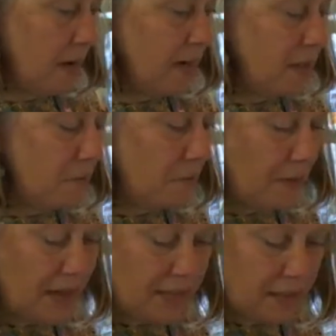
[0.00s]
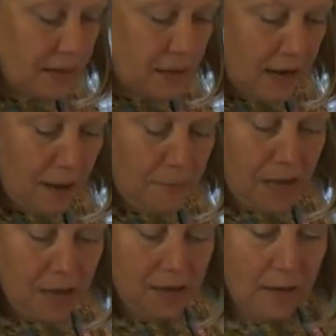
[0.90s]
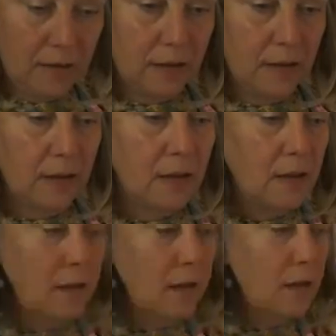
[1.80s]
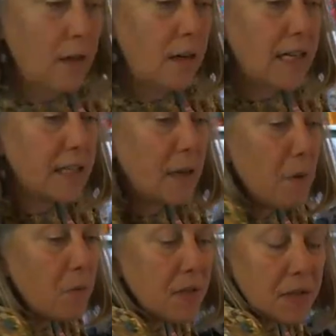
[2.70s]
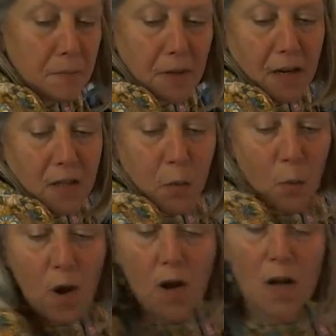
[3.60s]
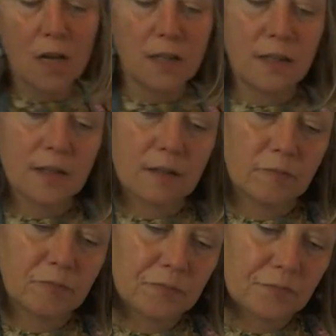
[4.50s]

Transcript: Because that's going to get a bit. Let's come up with some nice words.